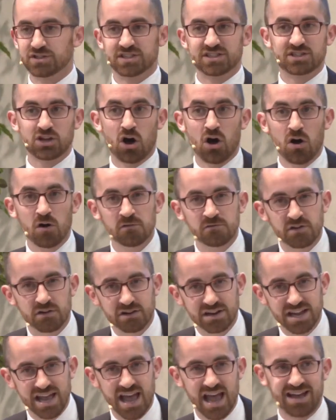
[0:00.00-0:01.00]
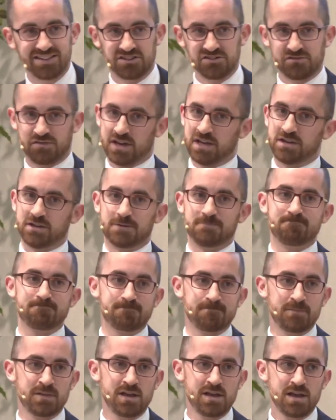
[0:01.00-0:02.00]
It's all very elevated.
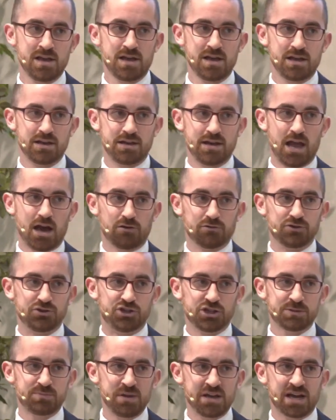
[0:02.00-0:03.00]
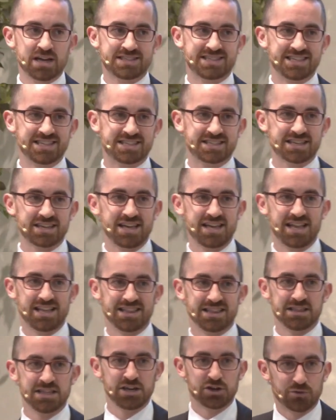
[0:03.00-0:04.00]
Now, just because it's
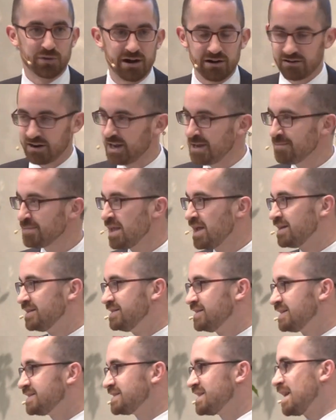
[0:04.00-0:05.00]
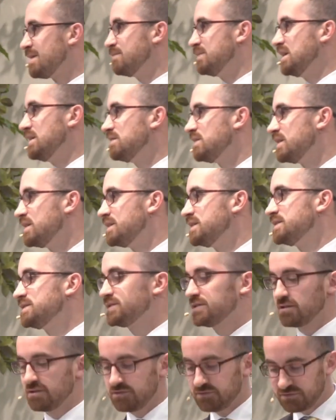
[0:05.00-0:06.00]
literary does not mean that it
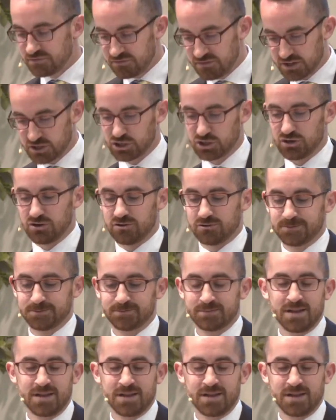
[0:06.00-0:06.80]
is fictional.